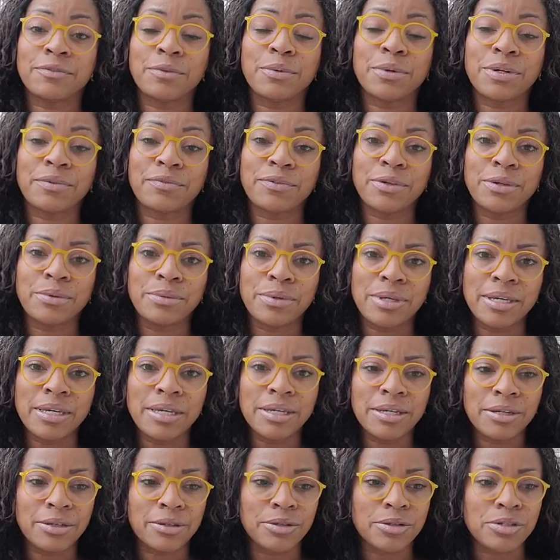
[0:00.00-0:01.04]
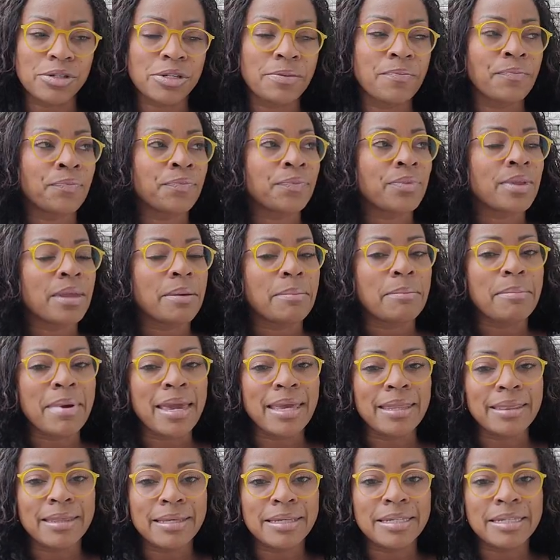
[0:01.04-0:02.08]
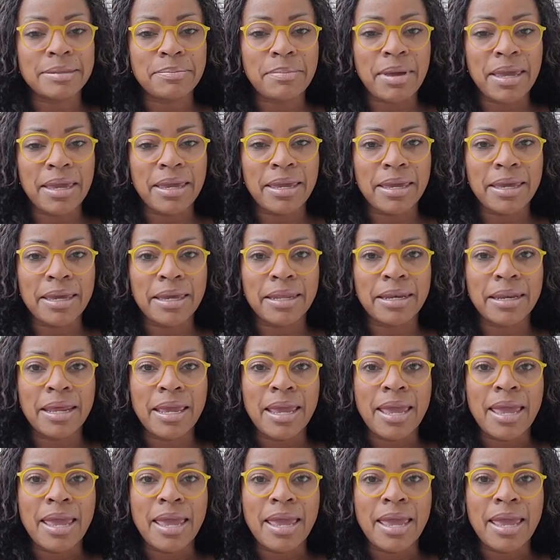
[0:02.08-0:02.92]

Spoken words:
a few years, met this man,